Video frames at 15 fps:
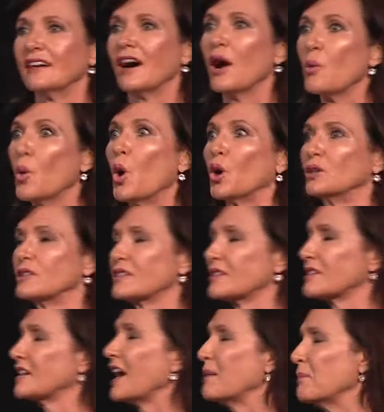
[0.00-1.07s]
I was,
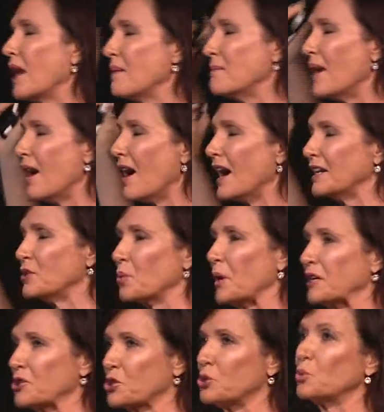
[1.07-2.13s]
and my mind
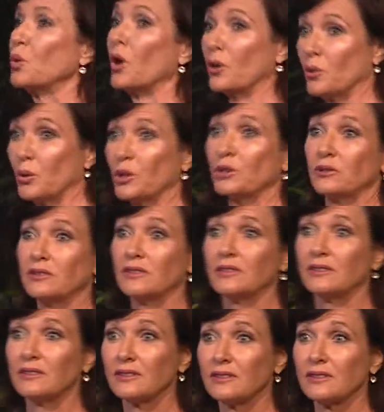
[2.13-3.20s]
went to what it would
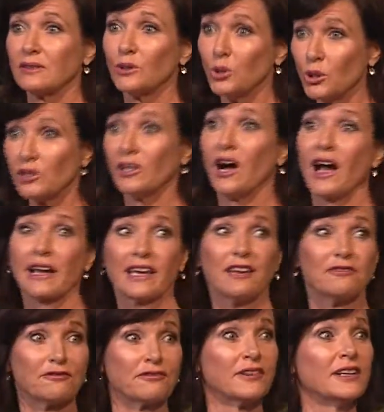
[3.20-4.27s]
look like
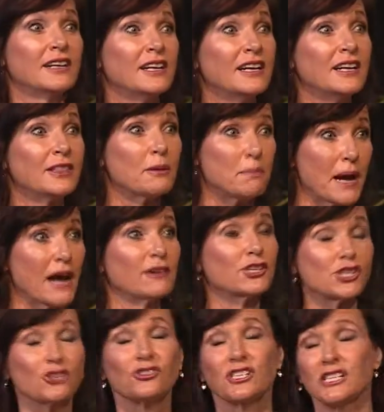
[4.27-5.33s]
if the
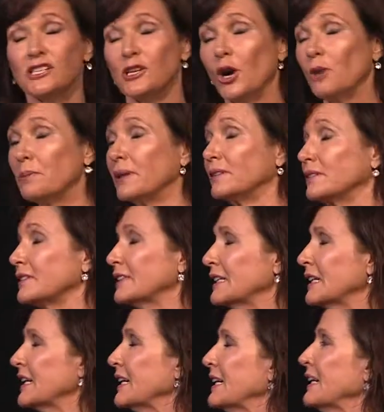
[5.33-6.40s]
parachute didn't open.
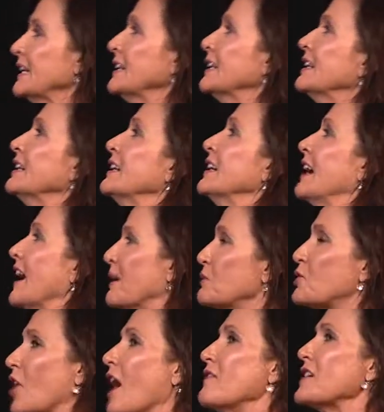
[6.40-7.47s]
And I'm
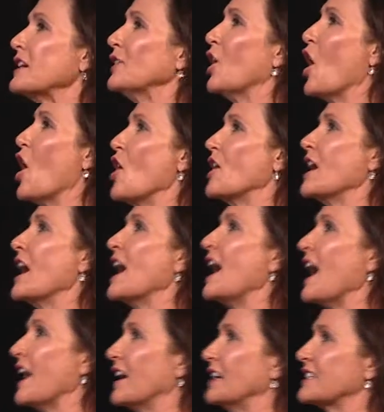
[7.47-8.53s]
driving along,
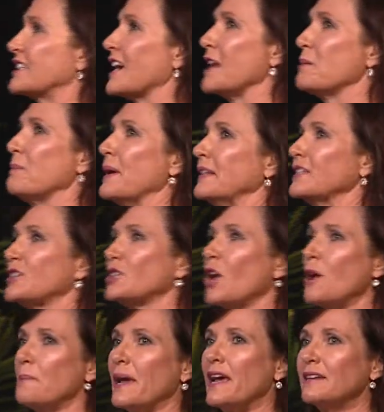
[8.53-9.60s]
and I say to Ben, are you
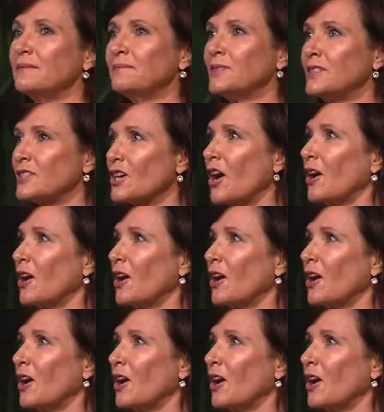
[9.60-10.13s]
nervous